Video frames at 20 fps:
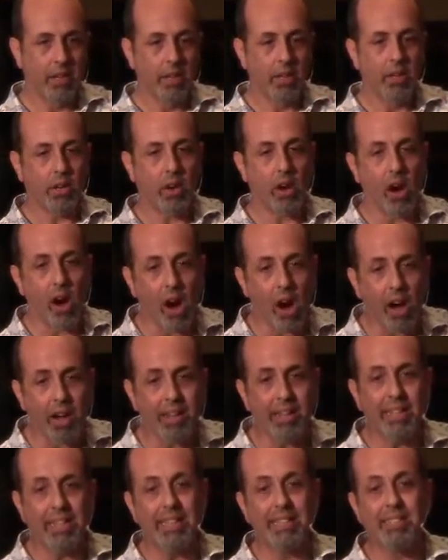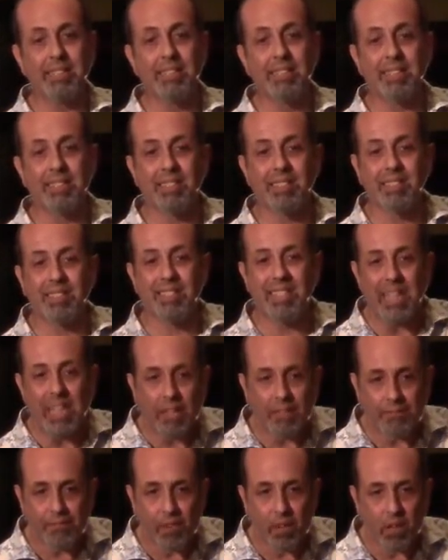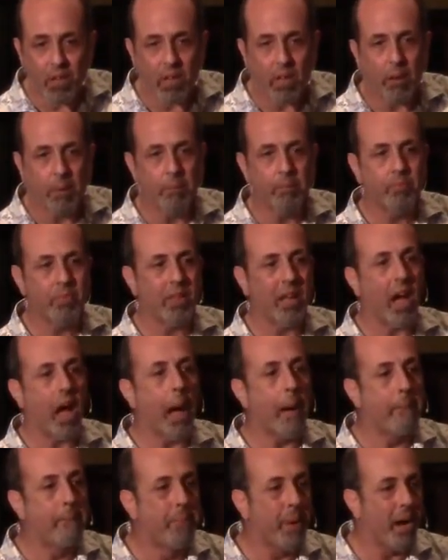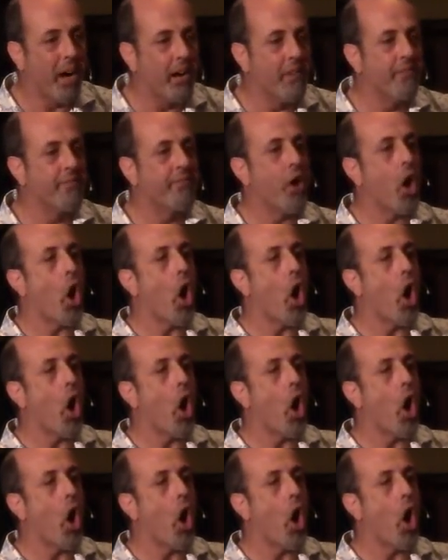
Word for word: Your heart is deceitful above